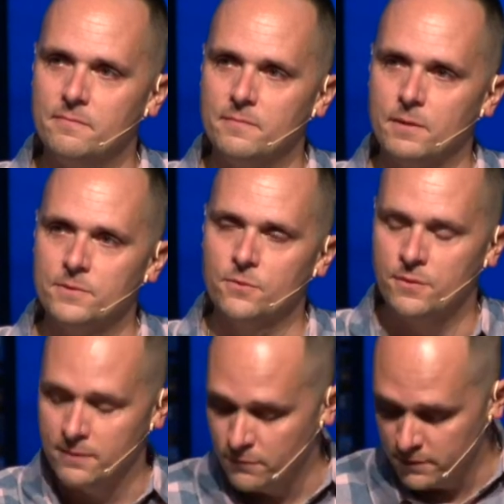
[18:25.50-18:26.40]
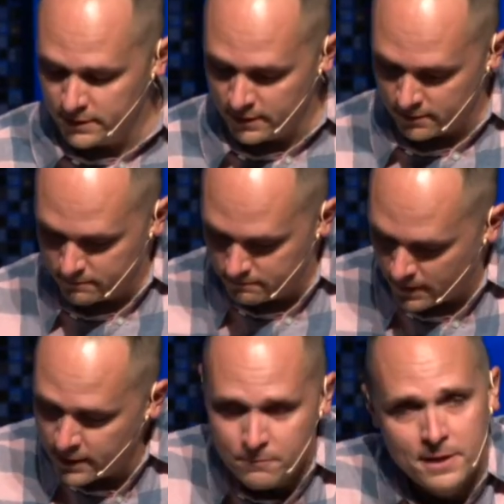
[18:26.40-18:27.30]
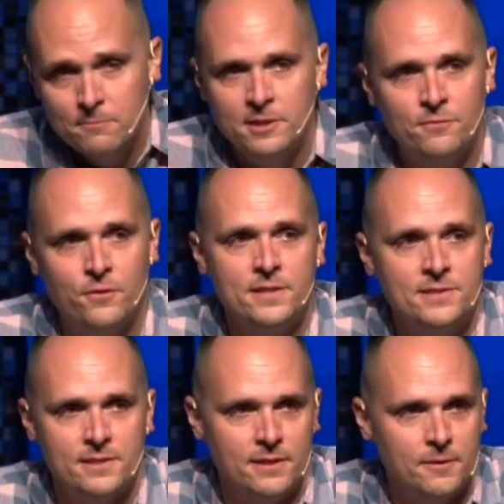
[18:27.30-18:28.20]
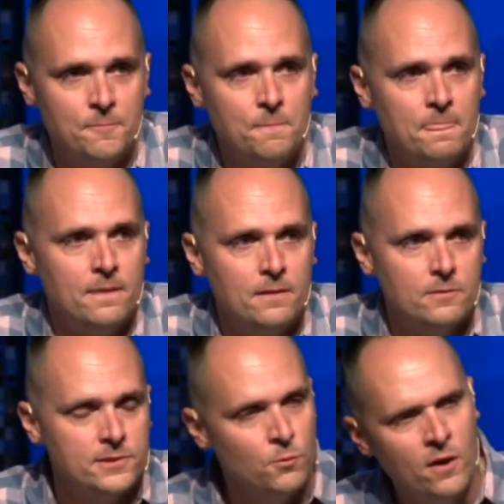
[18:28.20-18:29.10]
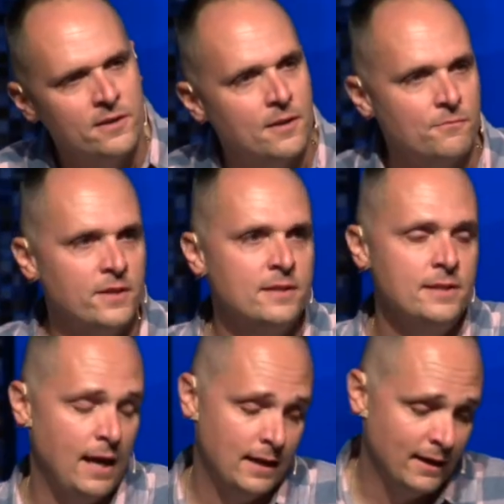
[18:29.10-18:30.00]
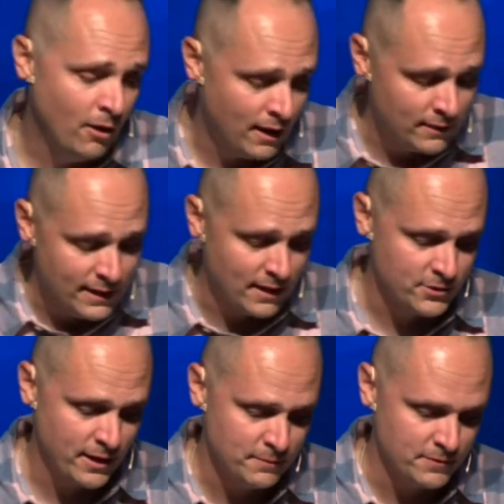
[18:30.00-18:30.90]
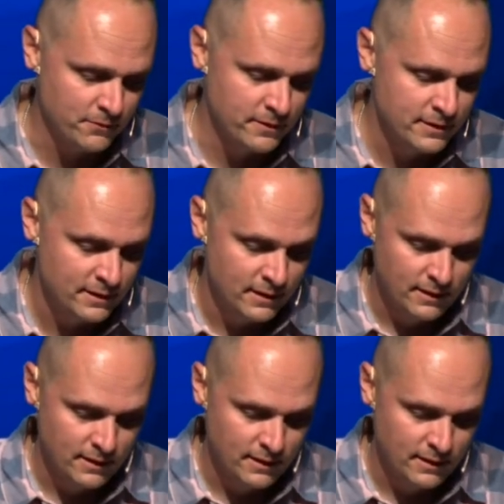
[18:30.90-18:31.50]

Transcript: And I'm so thankful He did. I didn't make many friends there. You say, Why? You're not friendly? I, I like, I try to be friendly.